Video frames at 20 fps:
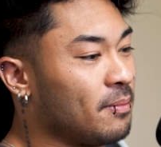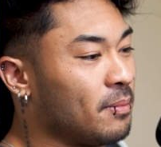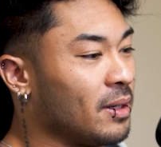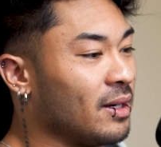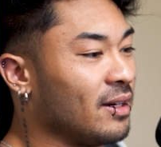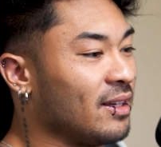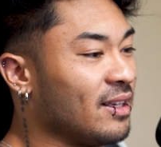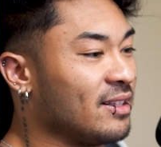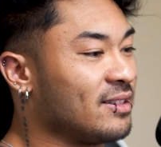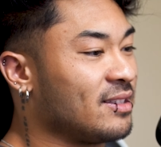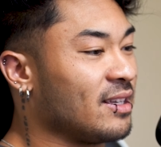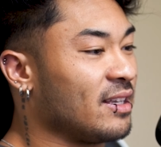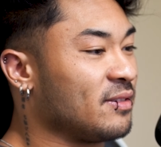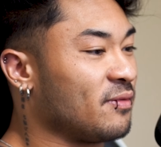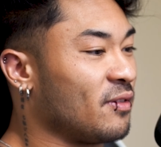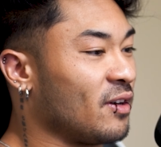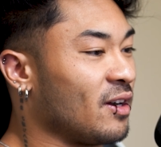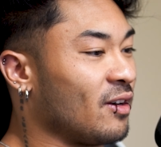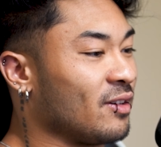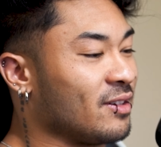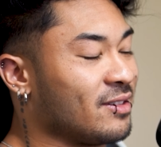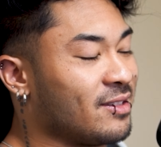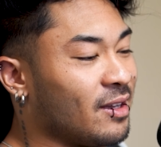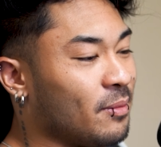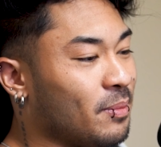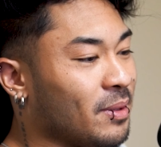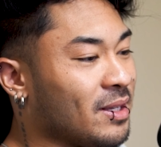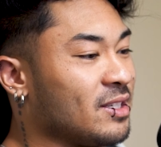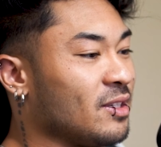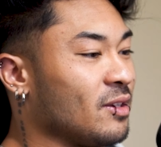But it's it's very hard to
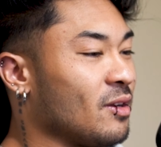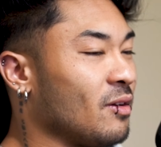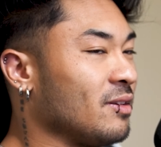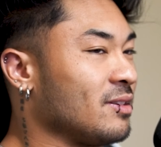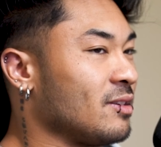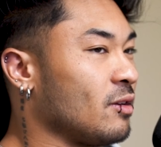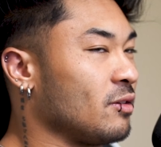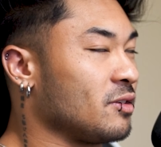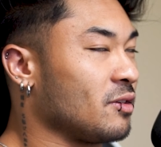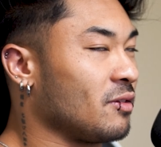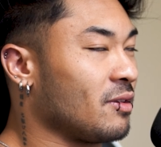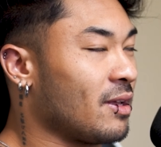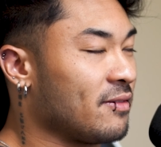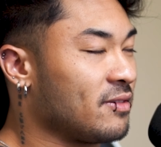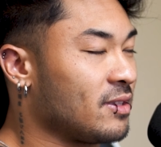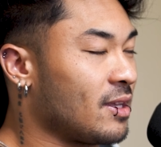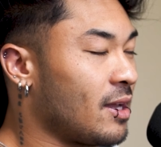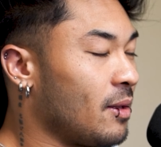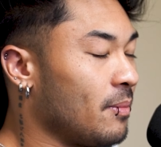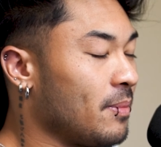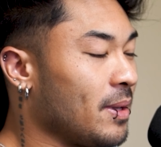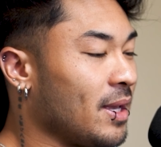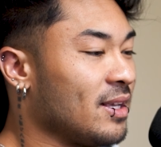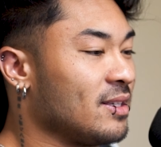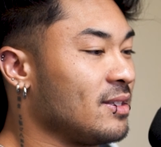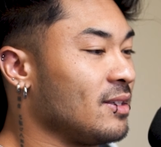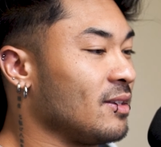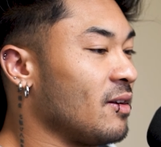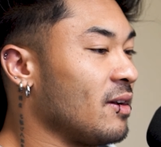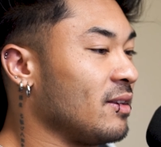tell yeah. because you know it's also lifestyle
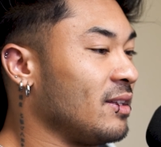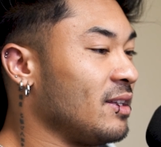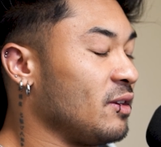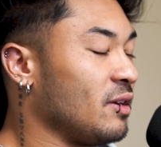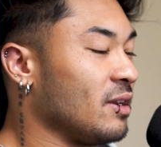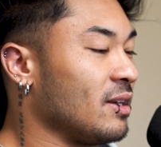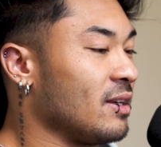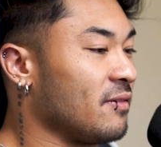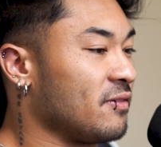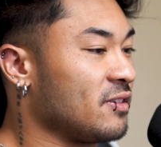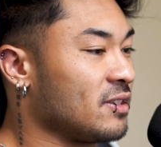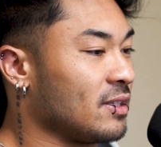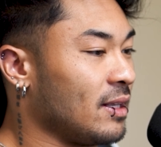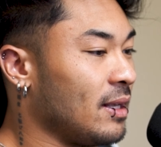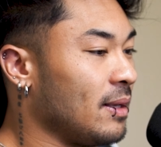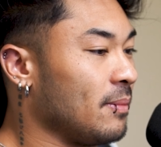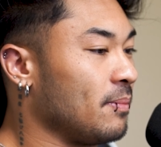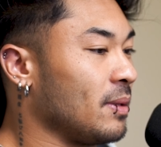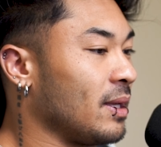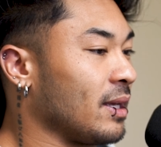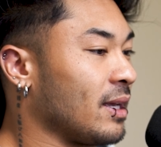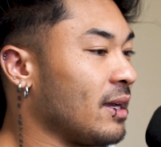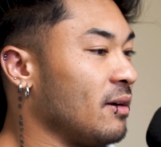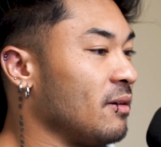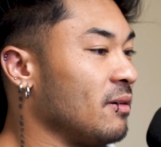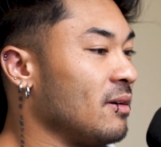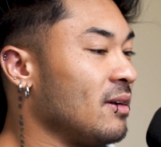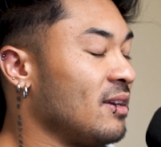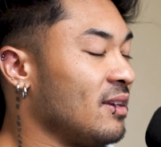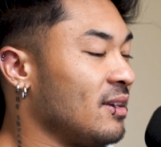based. You know, how did you get enough sleep? Like
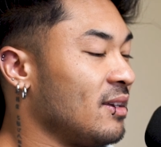how?